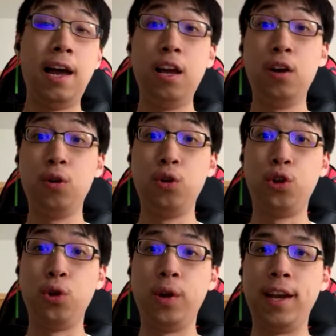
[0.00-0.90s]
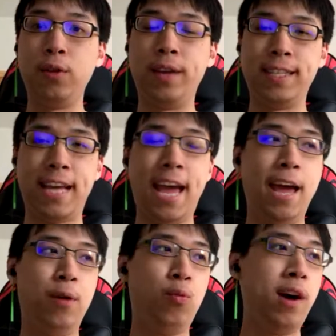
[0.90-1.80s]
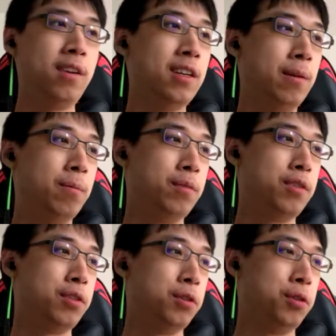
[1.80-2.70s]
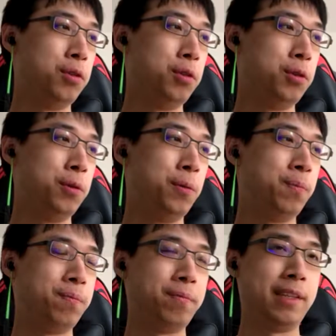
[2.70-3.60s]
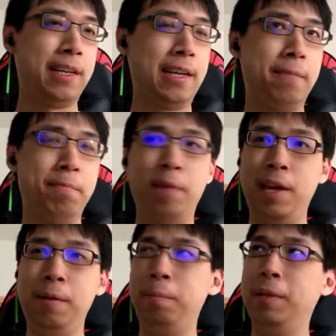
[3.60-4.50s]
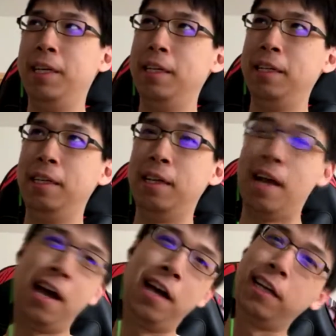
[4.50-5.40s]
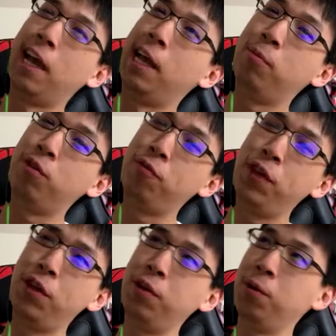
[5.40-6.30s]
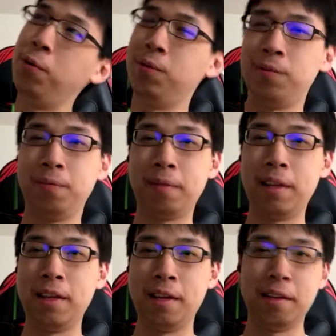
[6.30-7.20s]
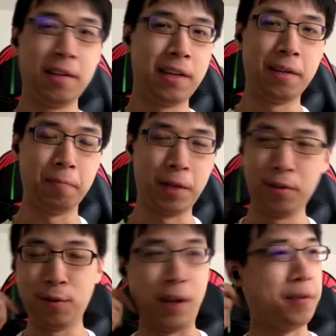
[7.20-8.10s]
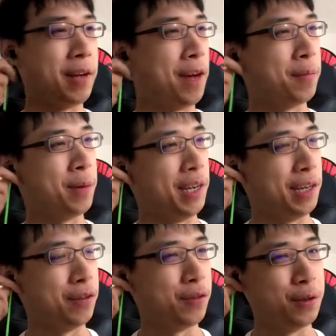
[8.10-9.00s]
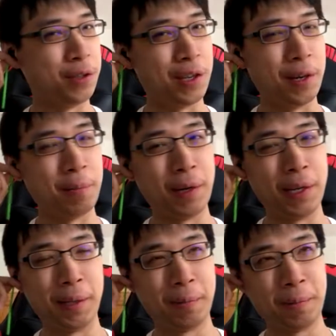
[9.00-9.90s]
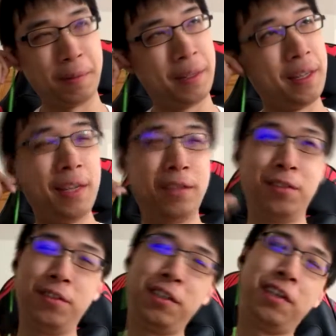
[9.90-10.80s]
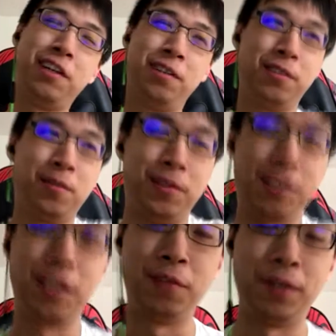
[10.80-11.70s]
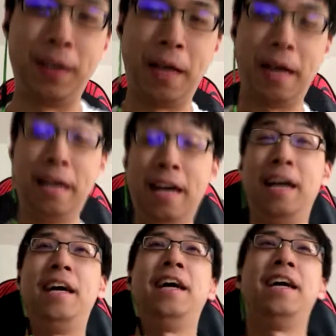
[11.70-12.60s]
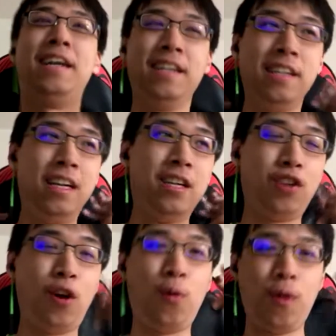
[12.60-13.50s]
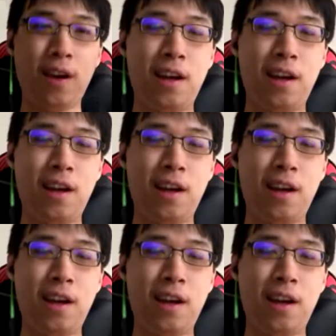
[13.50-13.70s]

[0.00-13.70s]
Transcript: Hello, dude and dudettes, and welcome to maybe a game review. I don't know why I even have my earphones on, but let's just stick it on just for the sake of it. So,